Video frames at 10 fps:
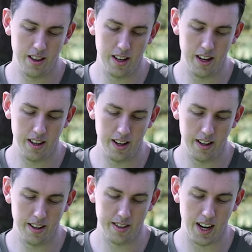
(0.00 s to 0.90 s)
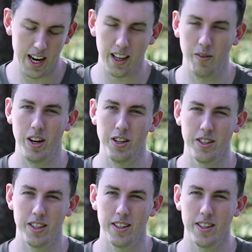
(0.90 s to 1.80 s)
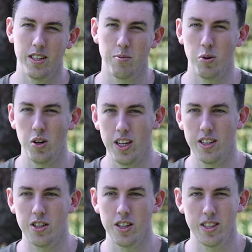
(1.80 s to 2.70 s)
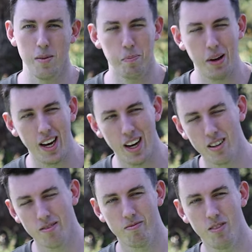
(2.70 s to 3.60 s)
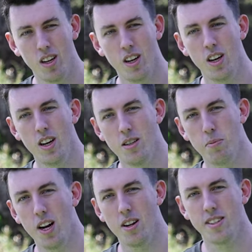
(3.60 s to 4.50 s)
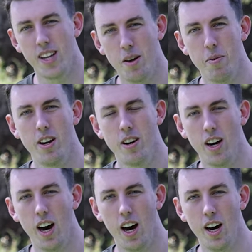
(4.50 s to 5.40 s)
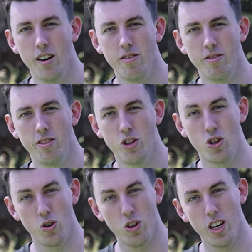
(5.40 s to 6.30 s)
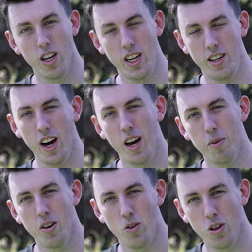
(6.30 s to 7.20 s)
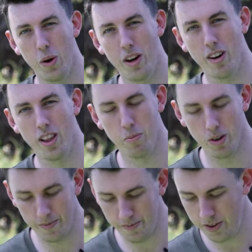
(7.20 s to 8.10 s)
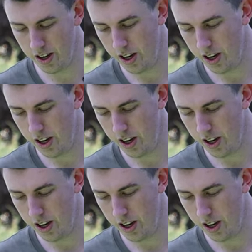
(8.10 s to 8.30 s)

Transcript: the cycling ranges is that the sporty is just about a centimeter and a half shorter in diameter all the way around the brim.